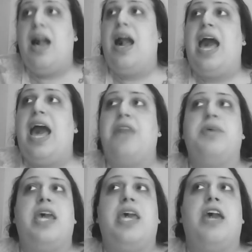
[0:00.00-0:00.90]
I
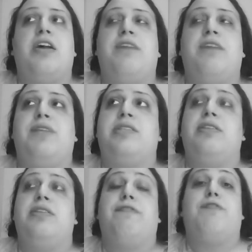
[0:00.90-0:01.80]
don't care if it's
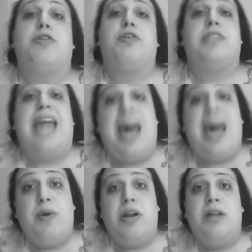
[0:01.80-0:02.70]
in the first
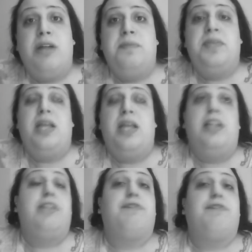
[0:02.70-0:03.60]
hour,
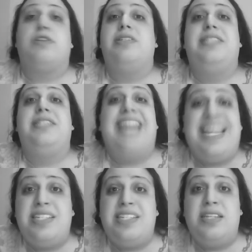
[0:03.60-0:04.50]
the first
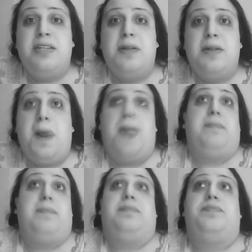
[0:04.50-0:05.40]
date,
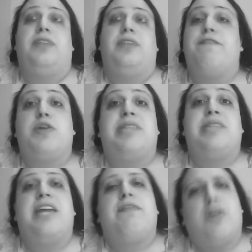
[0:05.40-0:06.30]
the first
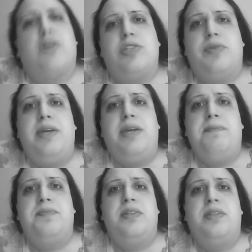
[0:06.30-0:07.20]
anniversary,
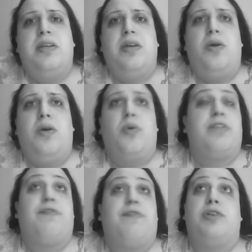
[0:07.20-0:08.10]
or the
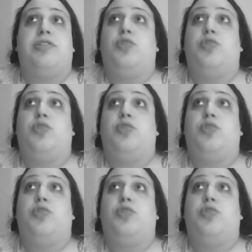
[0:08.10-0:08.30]
first